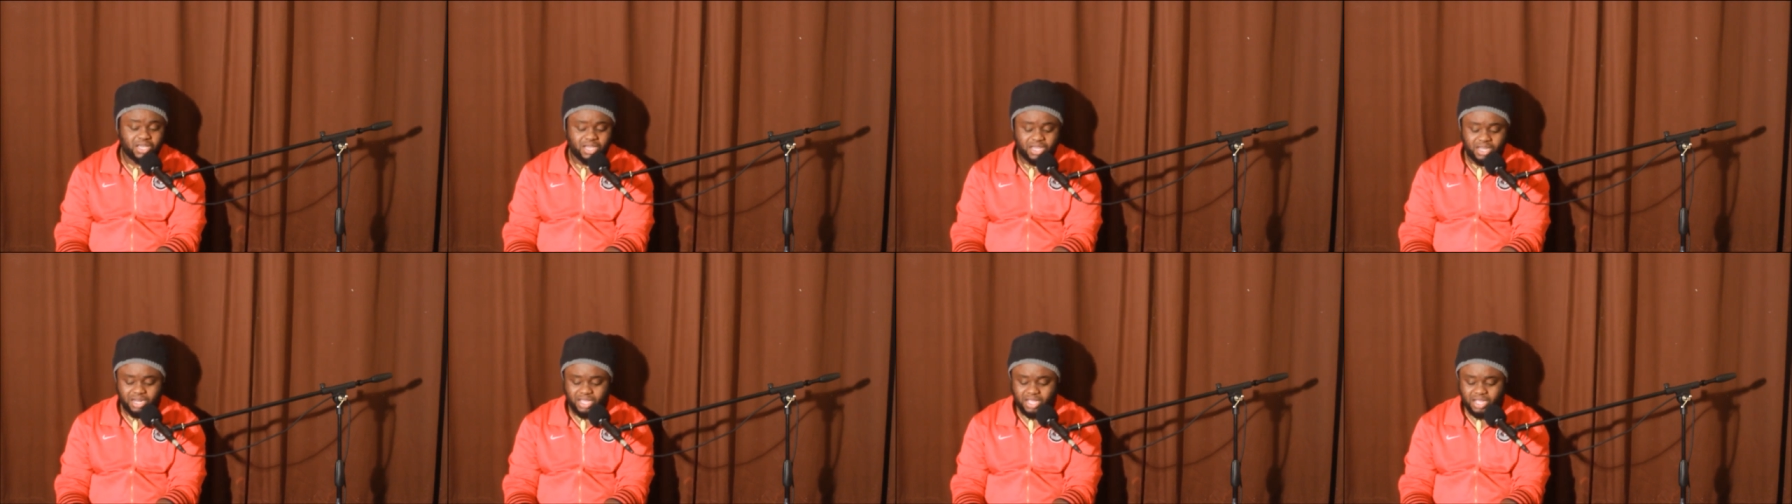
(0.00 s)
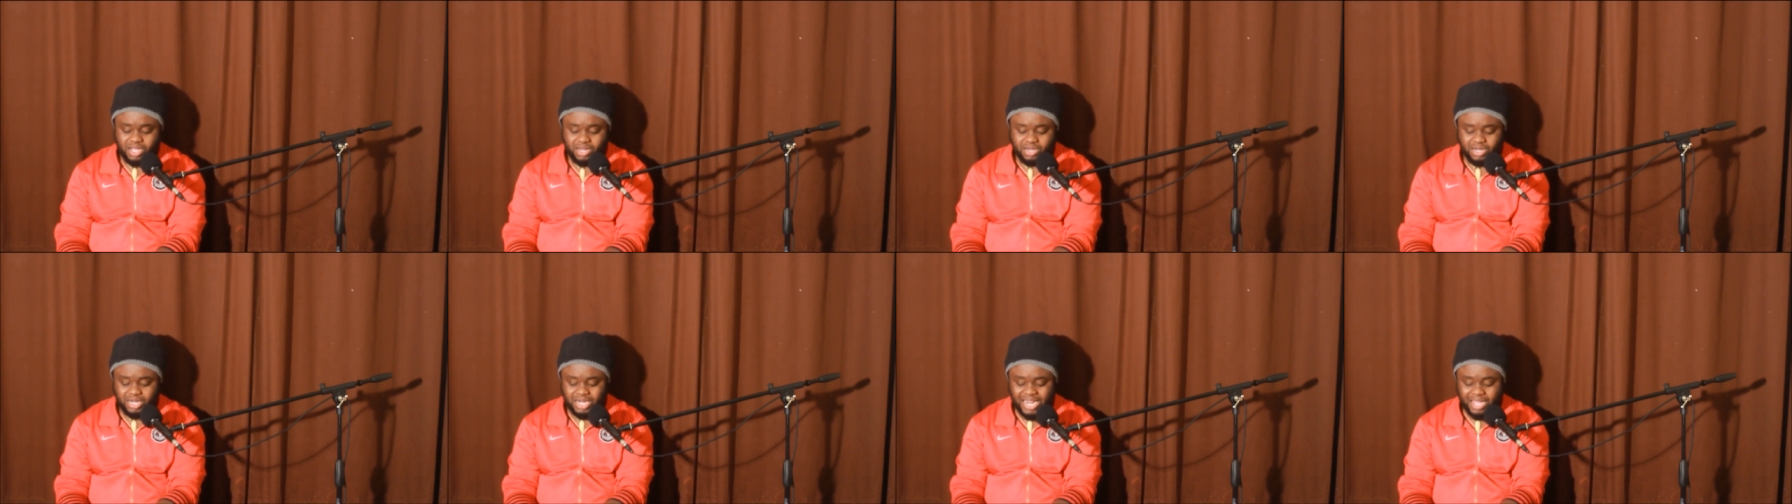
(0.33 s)
and the
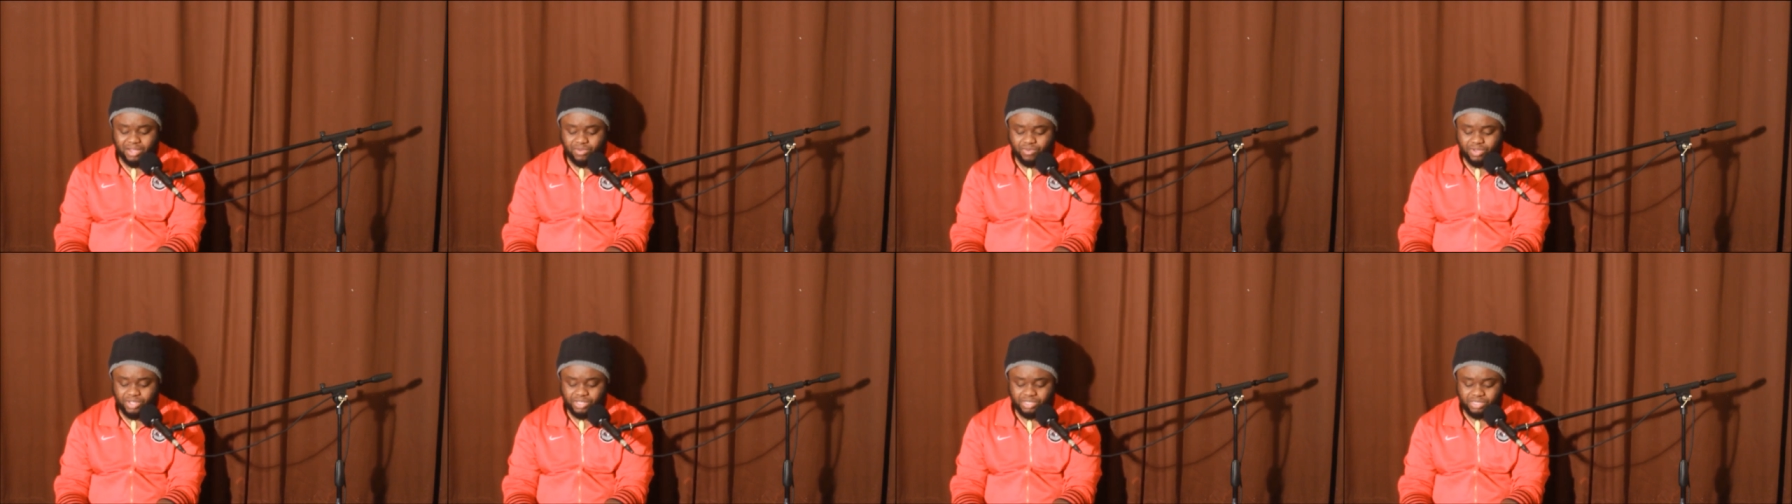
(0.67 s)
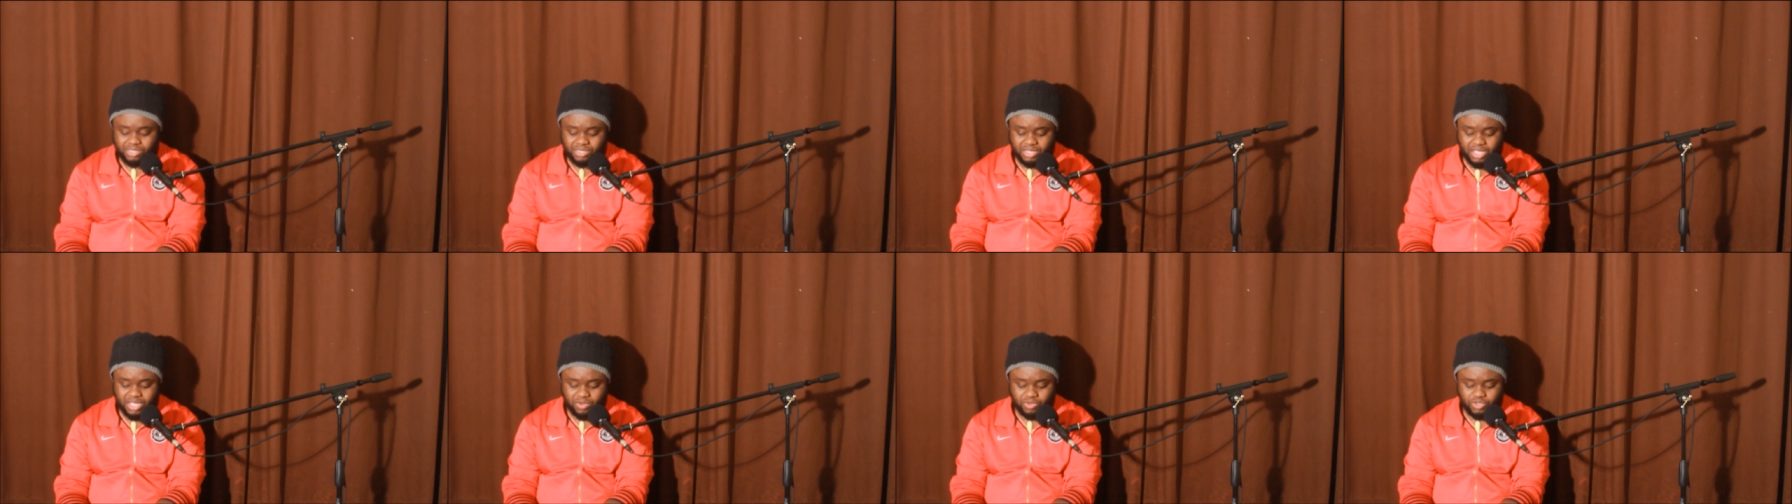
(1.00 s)
kind of language
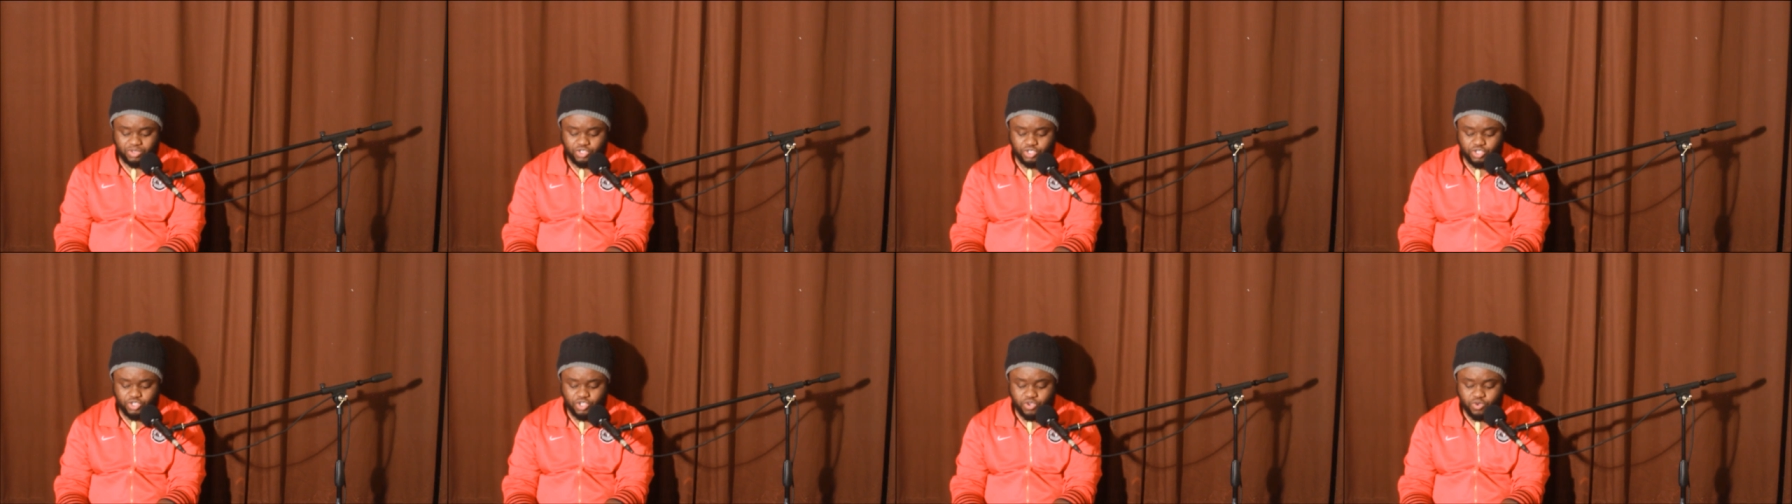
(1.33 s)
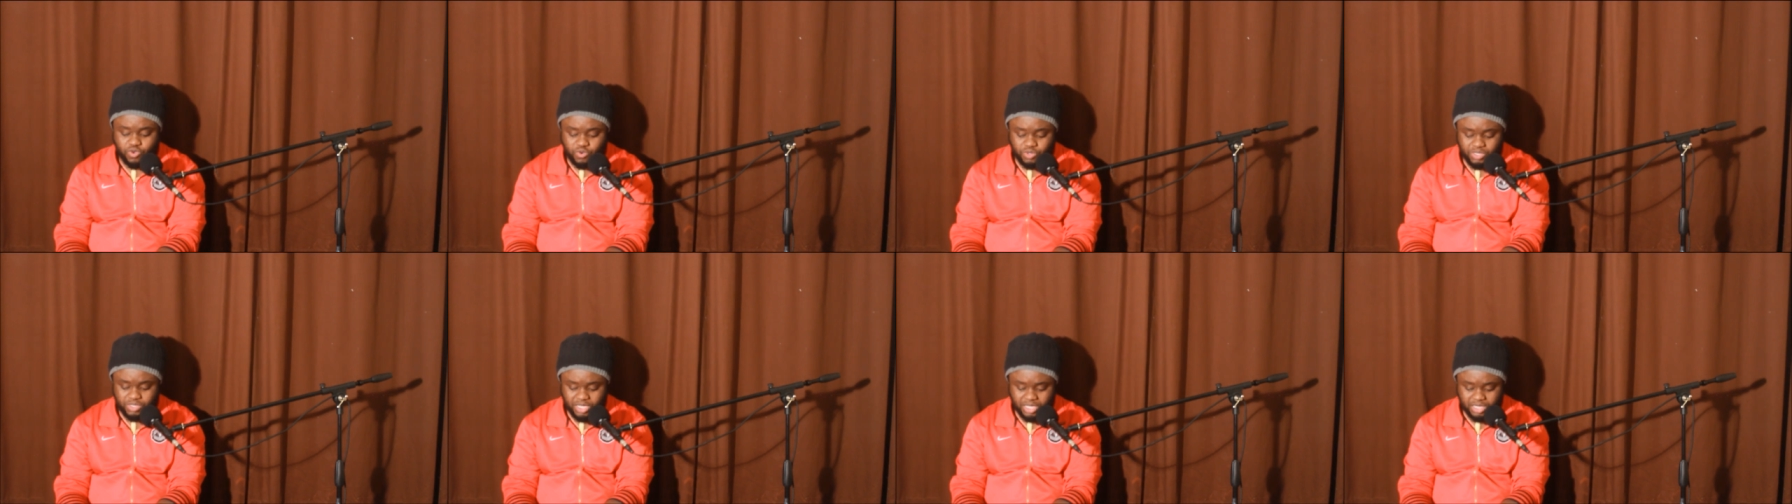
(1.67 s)
this guy was
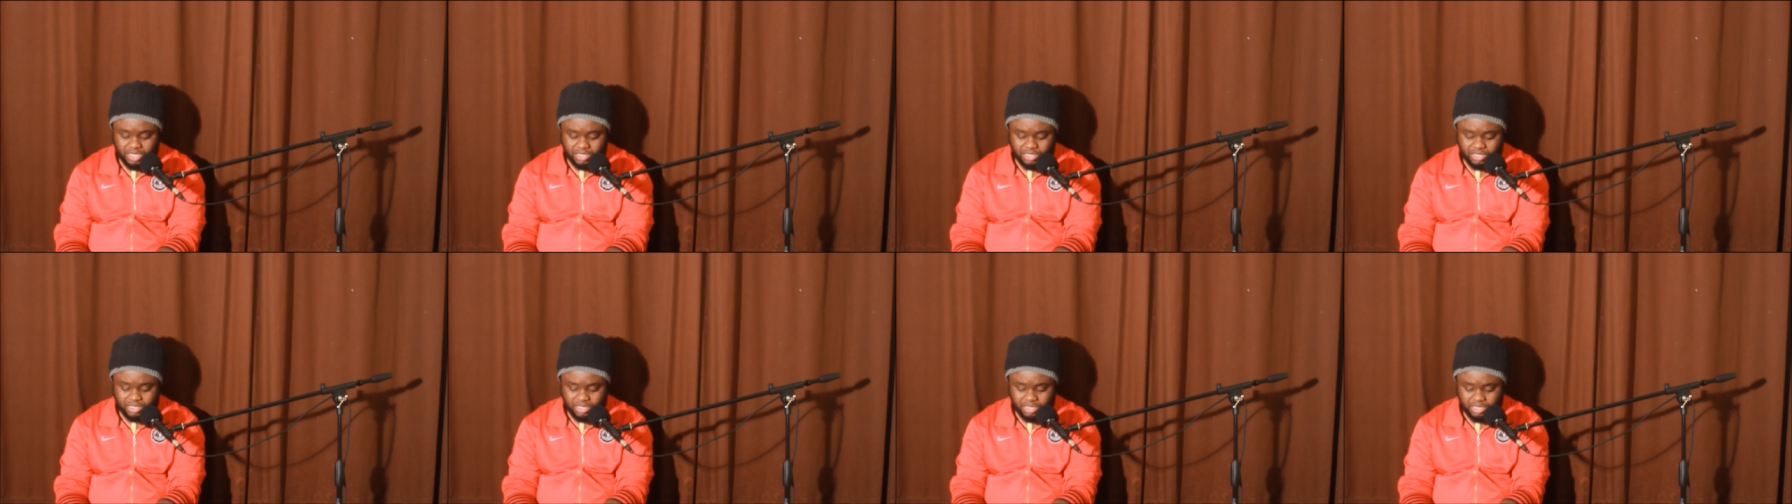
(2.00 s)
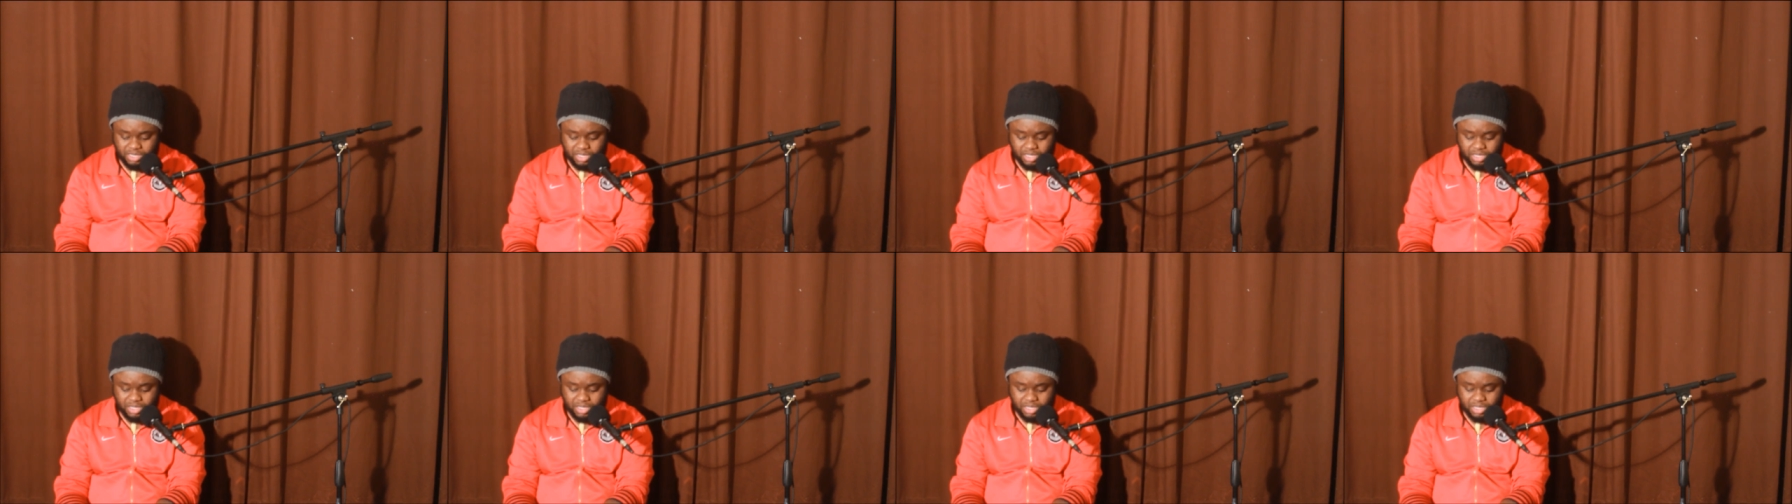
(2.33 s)
using,